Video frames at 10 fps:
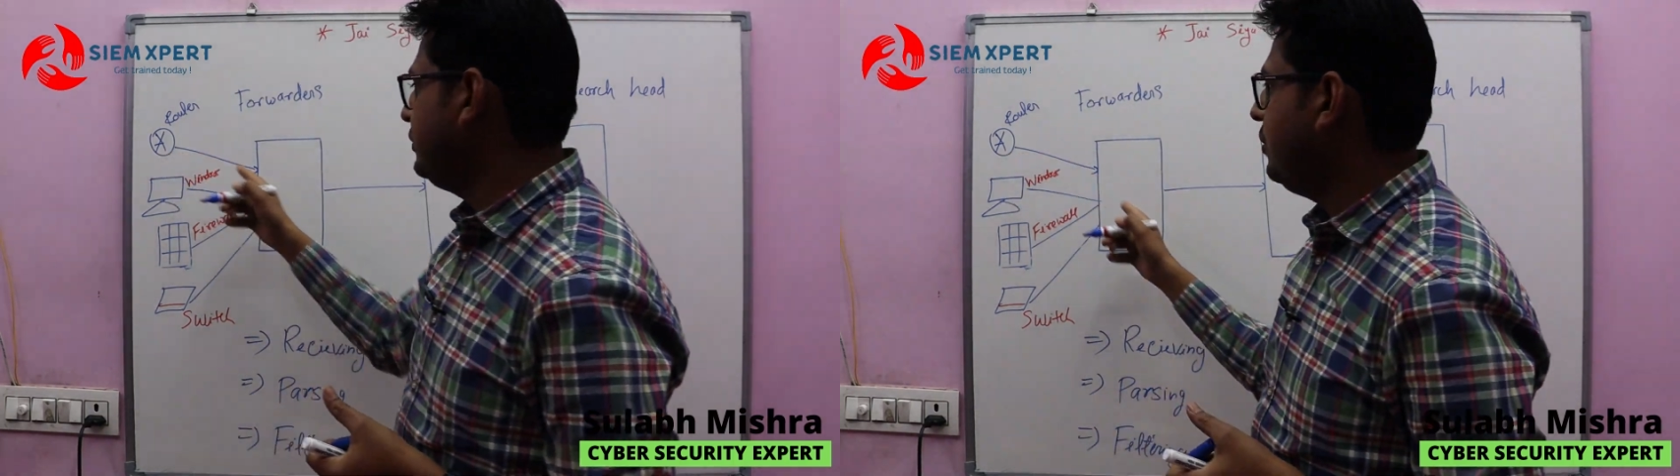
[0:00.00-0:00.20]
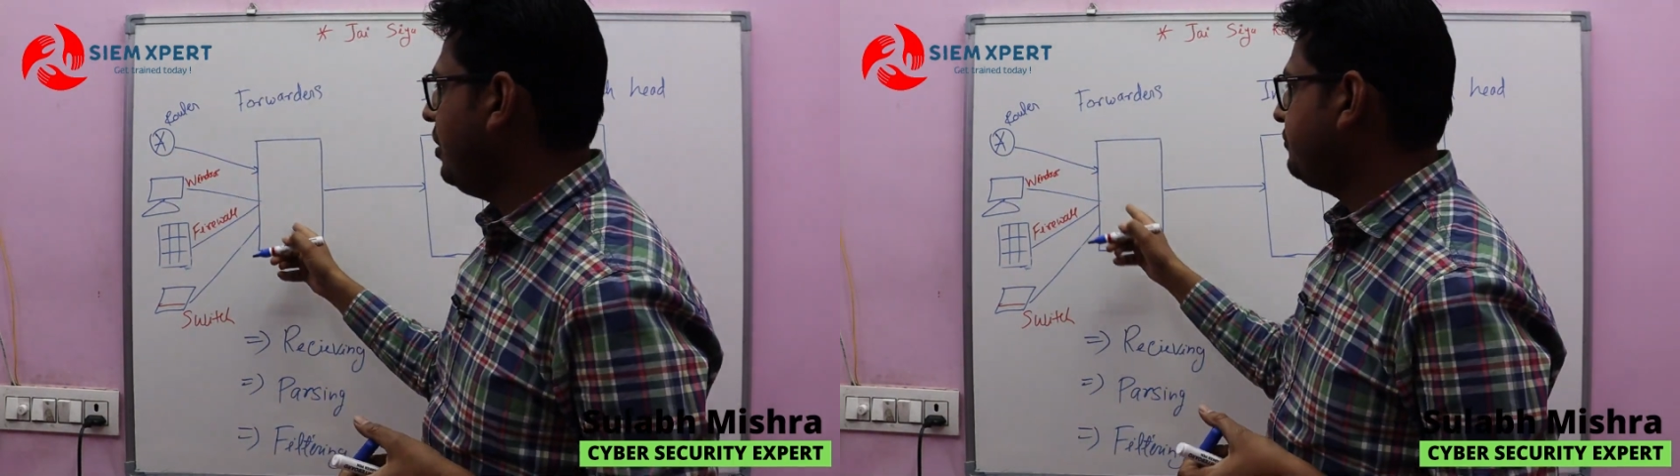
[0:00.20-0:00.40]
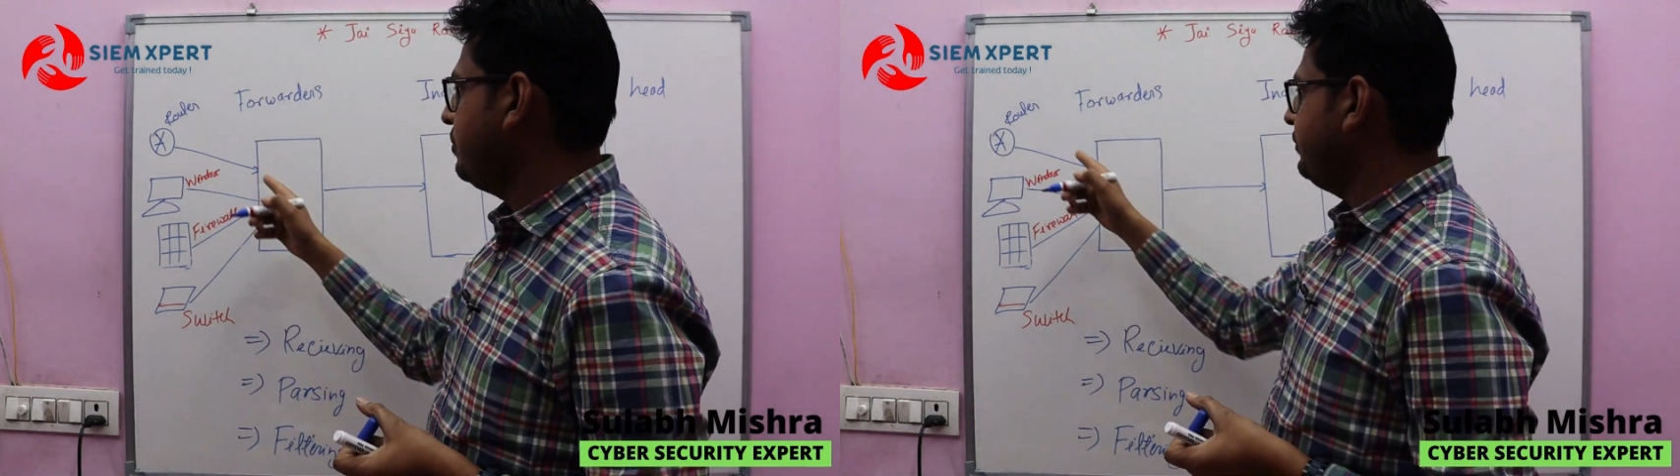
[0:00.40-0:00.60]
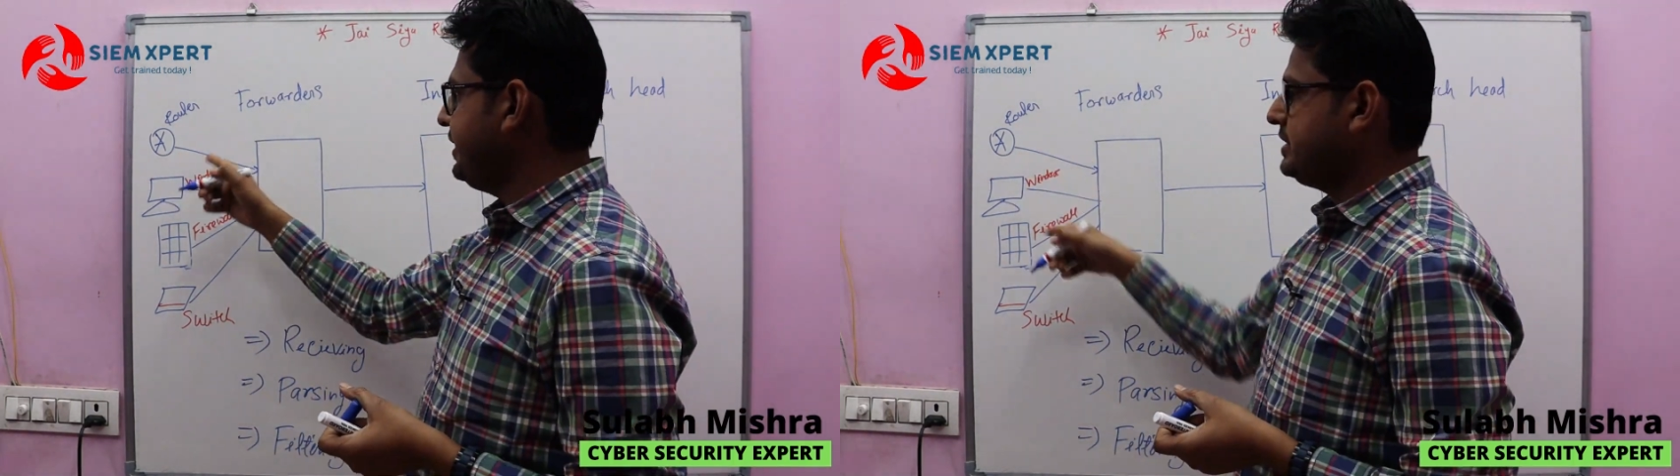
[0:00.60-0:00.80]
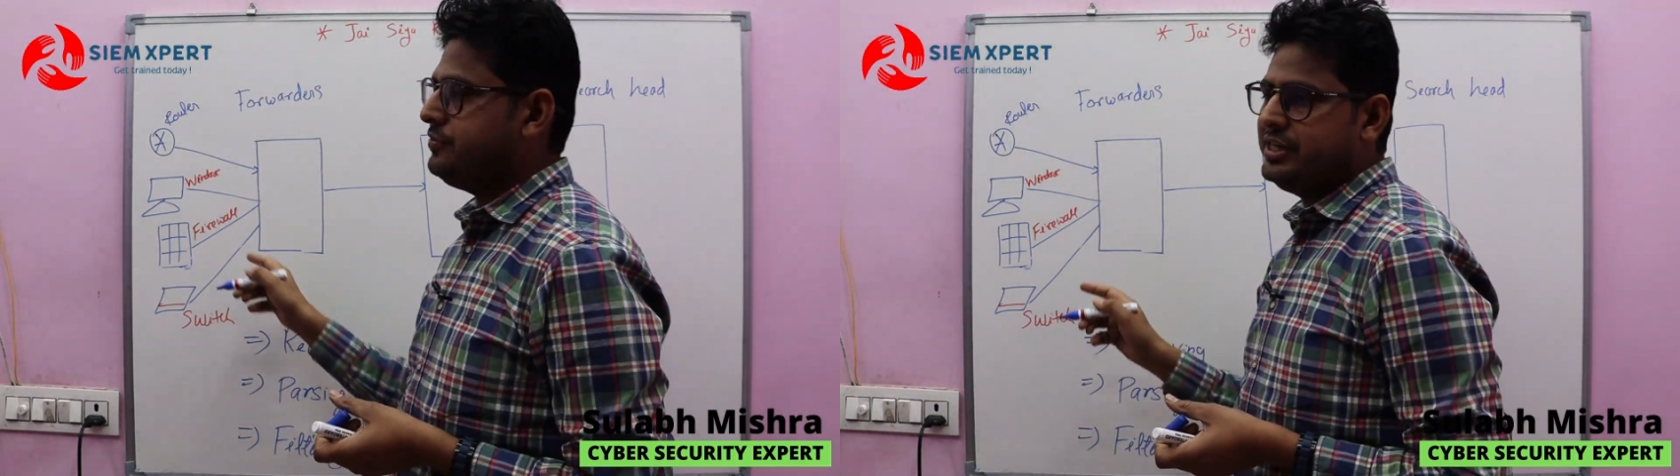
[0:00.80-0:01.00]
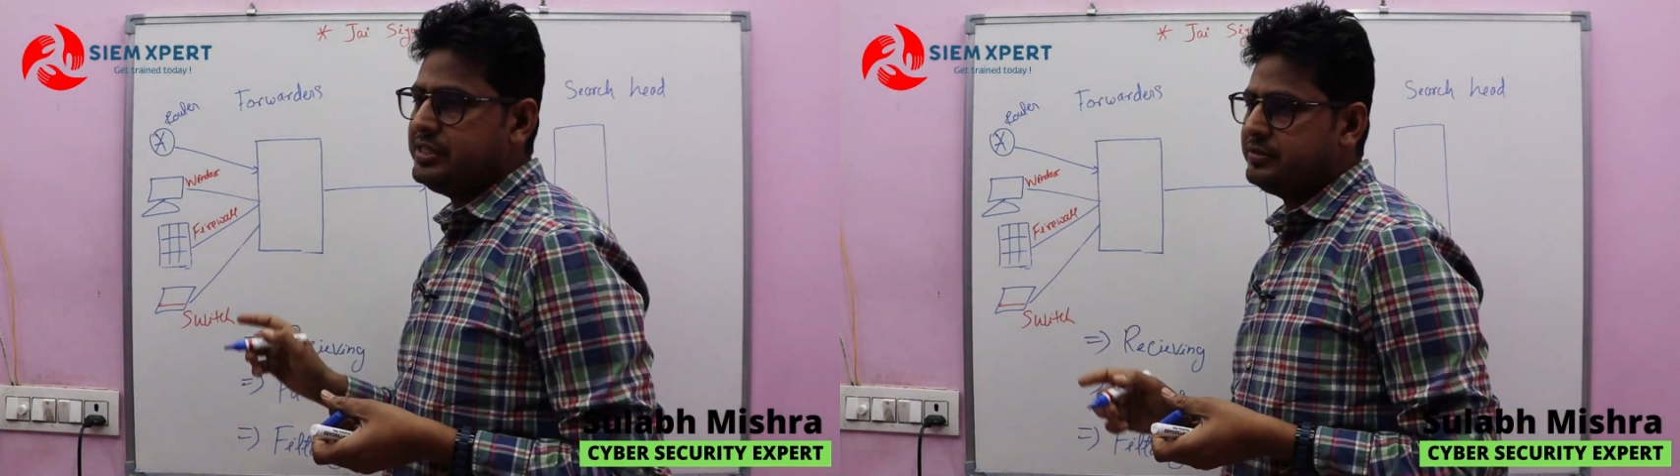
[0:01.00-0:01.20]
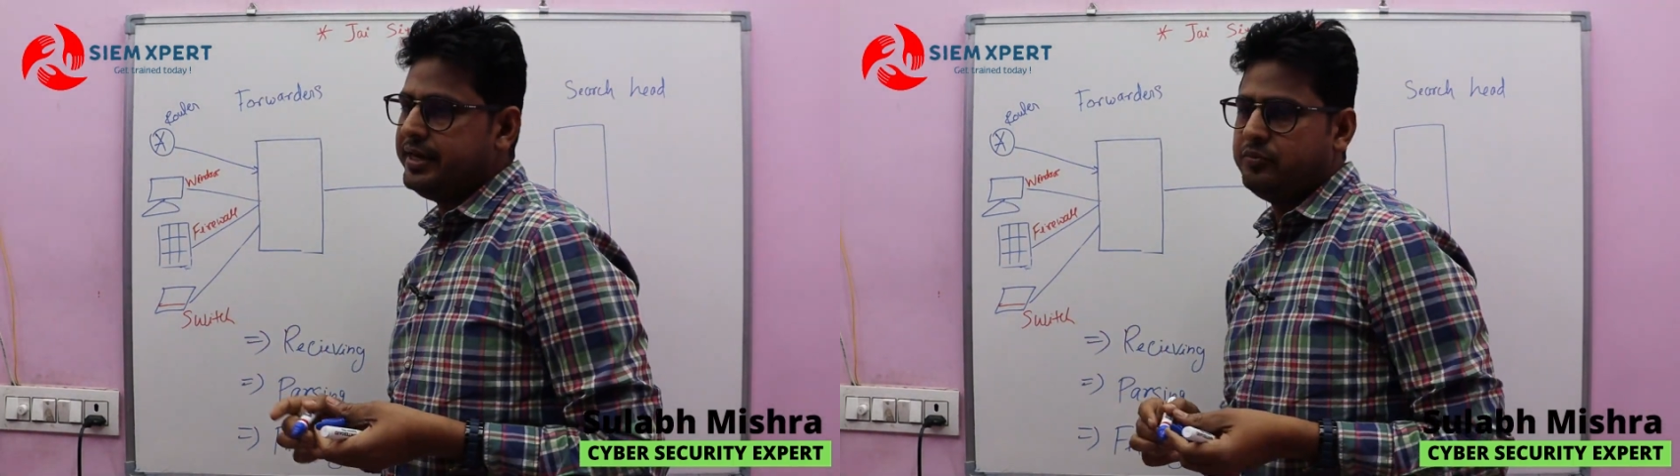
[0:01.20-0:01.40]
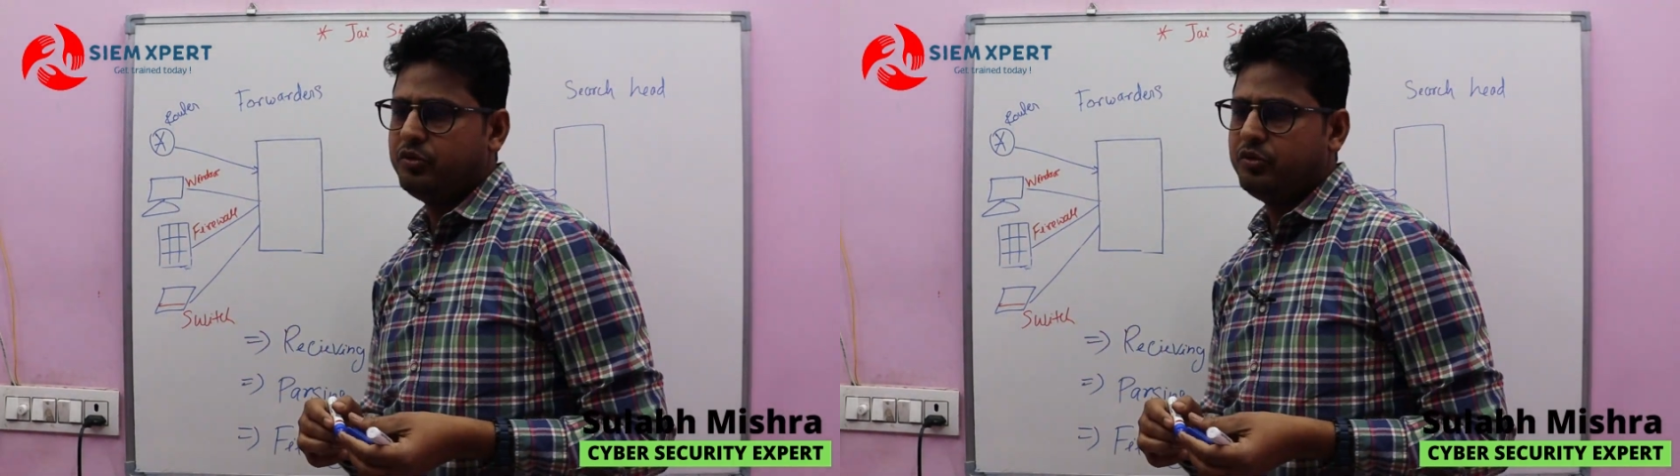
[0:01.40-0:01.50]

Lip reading: the log from various devices, right?